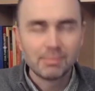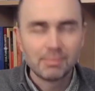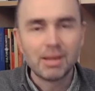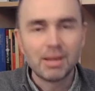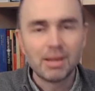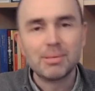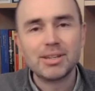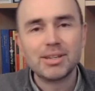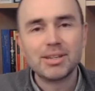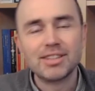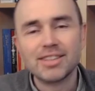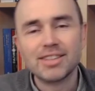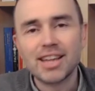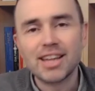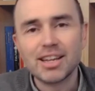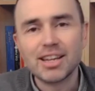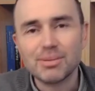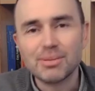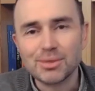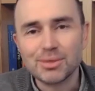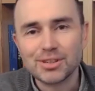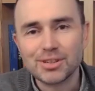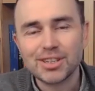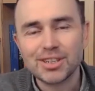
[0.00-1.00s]
Maybe
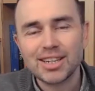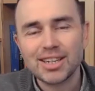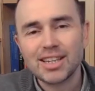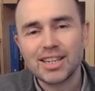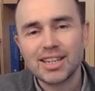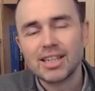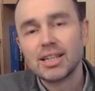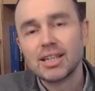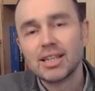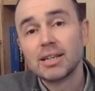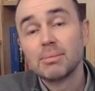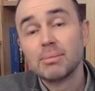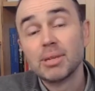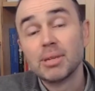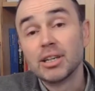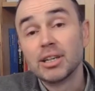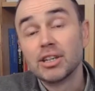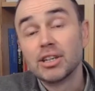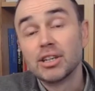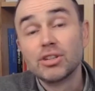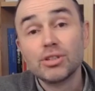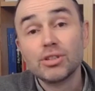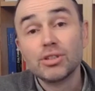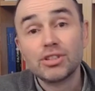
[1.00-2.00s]
today would be
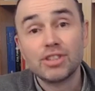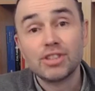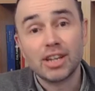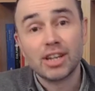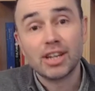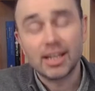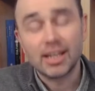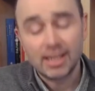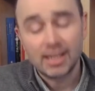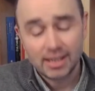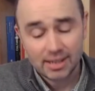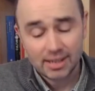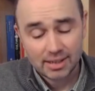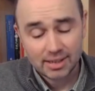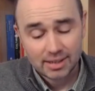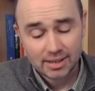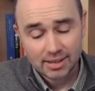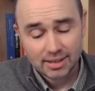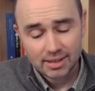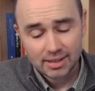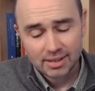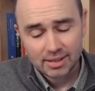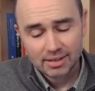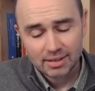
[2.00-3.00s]
a good day
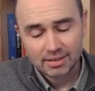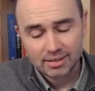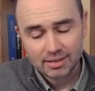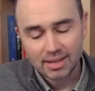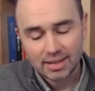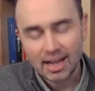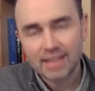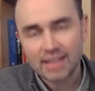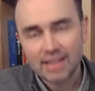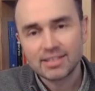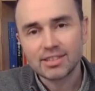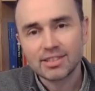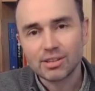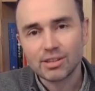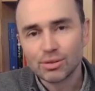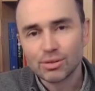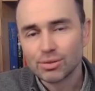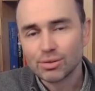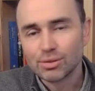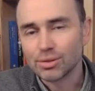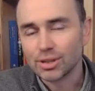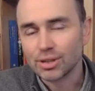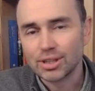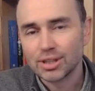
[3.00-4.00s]
to ask the
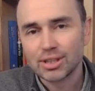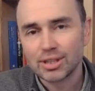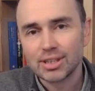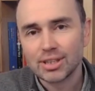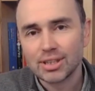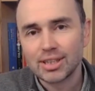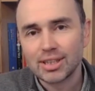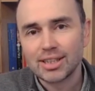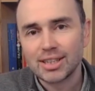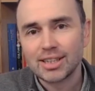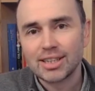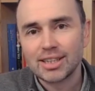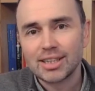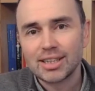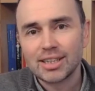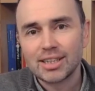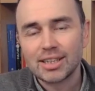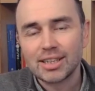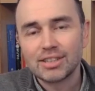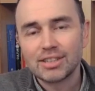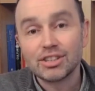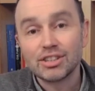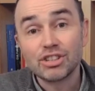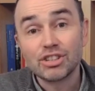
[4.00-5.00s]
Lord
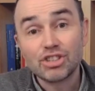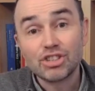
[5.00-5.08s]
to